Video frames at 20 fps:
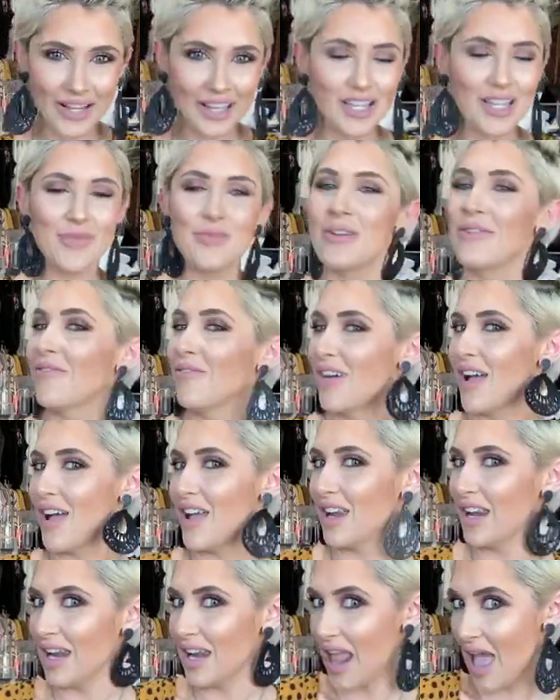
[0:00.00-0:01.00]
It can be
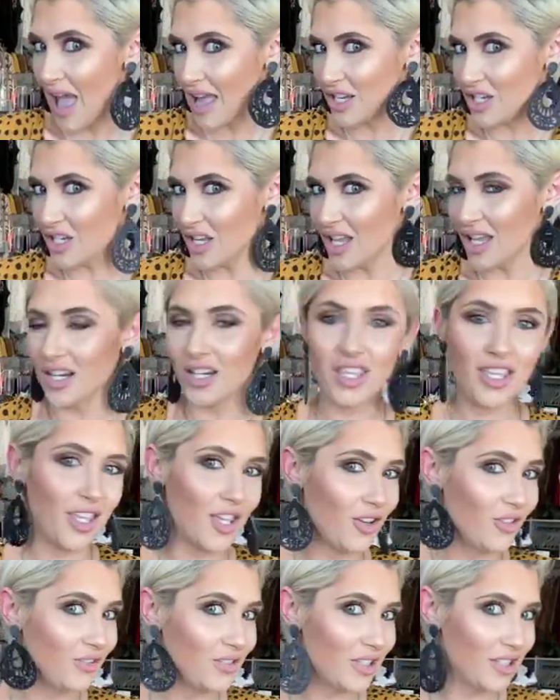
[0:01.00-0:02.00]
fun and edgy and
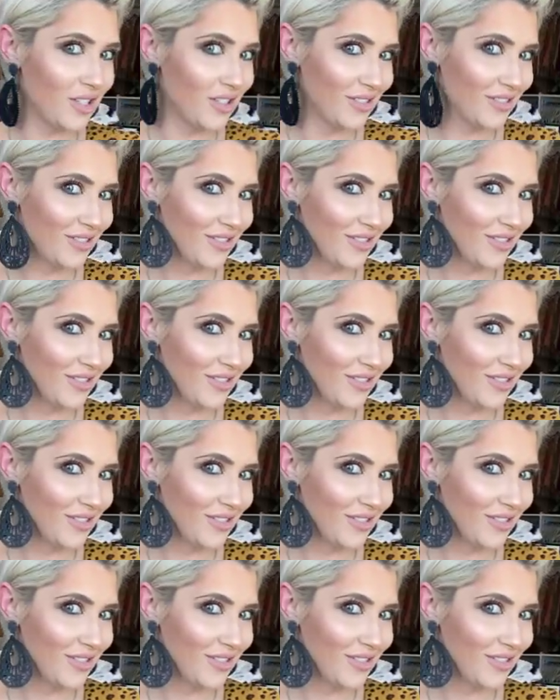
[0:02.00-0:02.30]
cute.